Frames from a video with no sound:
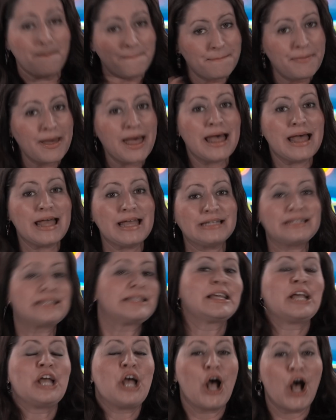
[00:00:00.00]

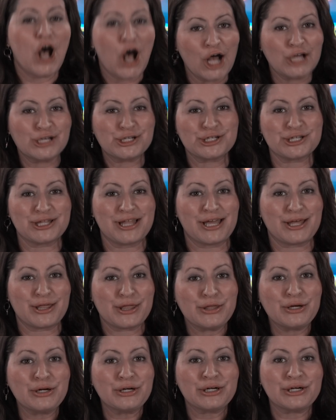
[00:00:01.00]
But on July
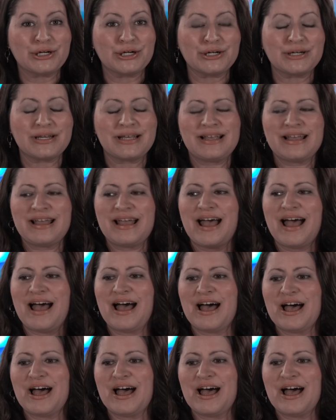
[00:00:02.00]
3rd,